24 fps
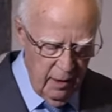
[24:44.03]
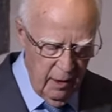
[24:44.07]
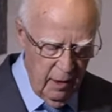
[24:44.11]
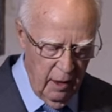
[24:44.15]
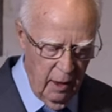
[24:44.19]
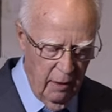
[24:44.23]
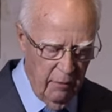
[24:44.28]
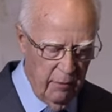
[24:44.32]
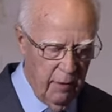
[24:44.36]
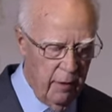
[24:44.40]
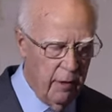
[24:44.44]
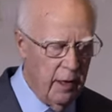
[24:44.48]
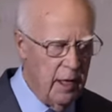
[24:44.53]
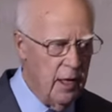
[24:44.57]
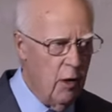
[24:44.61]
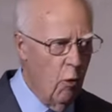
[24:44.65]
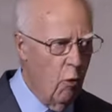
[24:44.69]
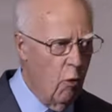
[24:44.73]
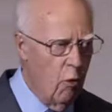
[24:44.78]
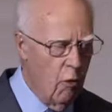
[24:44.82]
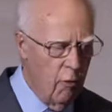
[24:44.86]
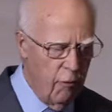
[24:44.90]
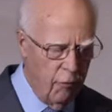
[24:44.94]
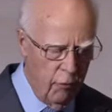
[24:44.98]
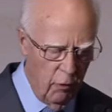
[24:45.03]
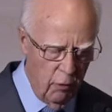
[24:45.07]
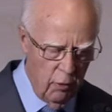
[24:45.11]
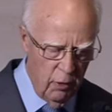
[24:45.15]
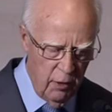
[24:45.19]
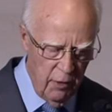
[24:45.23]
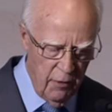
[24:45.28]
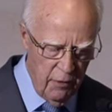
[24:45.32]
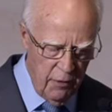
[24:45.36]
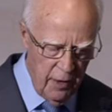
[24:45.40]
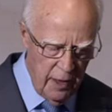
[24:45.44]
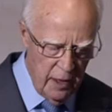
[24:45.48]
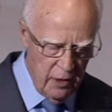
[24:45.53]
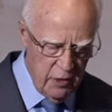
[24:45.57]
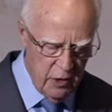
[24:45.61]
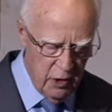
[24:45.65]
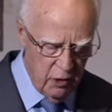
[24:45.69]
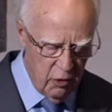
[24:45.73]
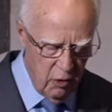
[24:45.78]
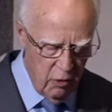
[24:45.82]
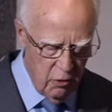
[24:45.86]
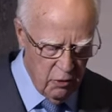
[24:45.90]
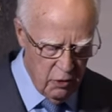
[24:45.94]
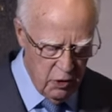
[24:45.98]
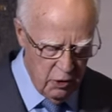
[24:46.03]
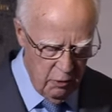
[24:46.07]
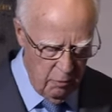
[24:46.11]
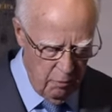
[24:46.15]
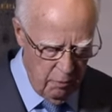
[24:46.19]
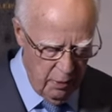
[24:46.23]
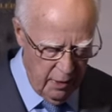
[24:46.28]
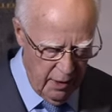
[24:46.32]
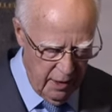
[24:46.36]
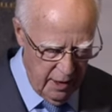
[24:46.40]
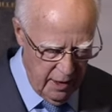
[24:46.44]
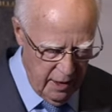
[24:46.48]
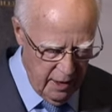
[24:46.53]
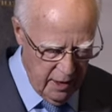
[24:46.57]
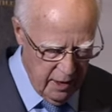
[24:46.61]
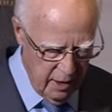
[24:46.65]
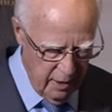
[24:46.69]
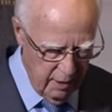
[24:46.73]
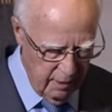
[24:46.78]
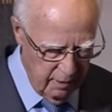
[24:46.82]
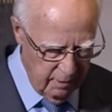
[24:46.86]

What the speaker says: A very awful thing to contemplate.